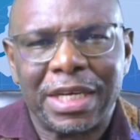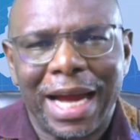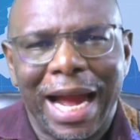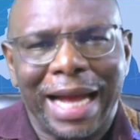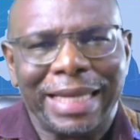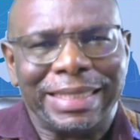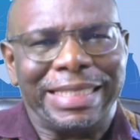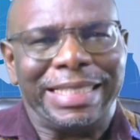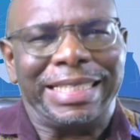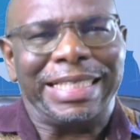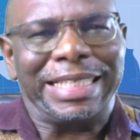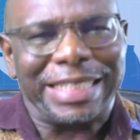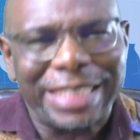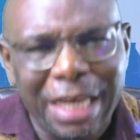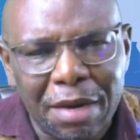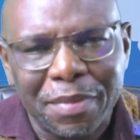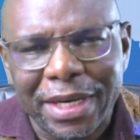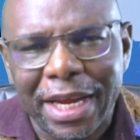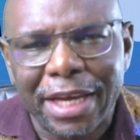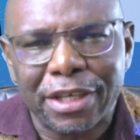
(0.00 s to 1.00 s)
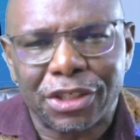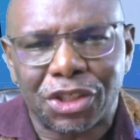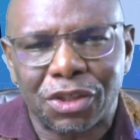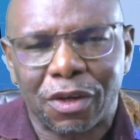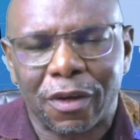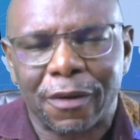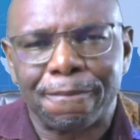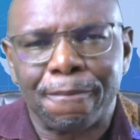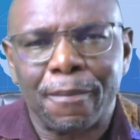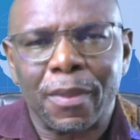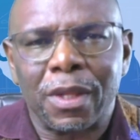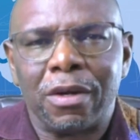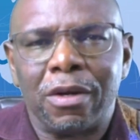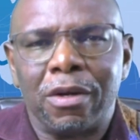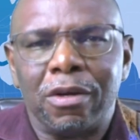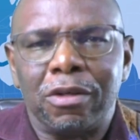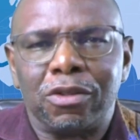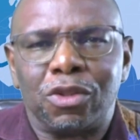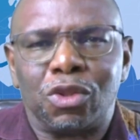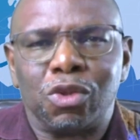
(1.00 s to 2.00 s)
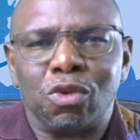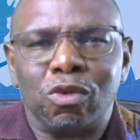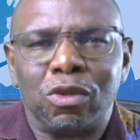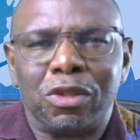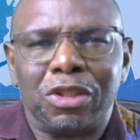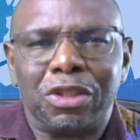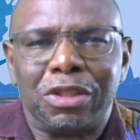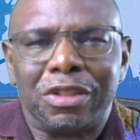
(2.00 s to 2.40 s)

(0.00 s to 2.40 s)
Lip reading: and the determination to